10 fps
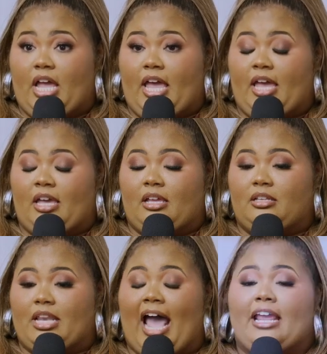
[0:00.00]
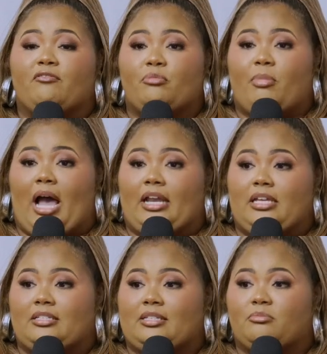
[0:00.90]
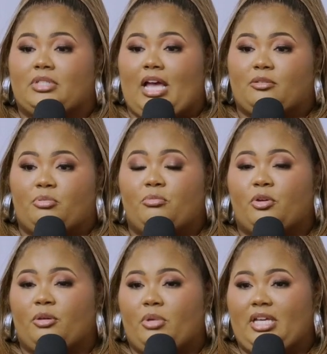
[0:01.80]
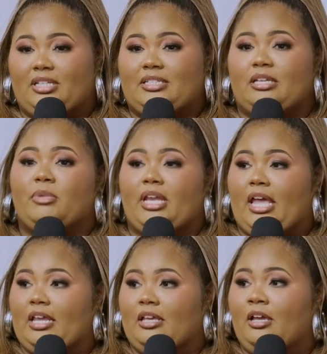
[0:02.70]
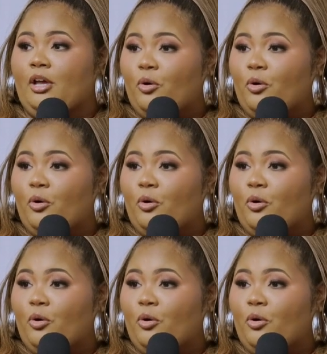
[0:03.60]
and not everybody, sometimes people can be intimidated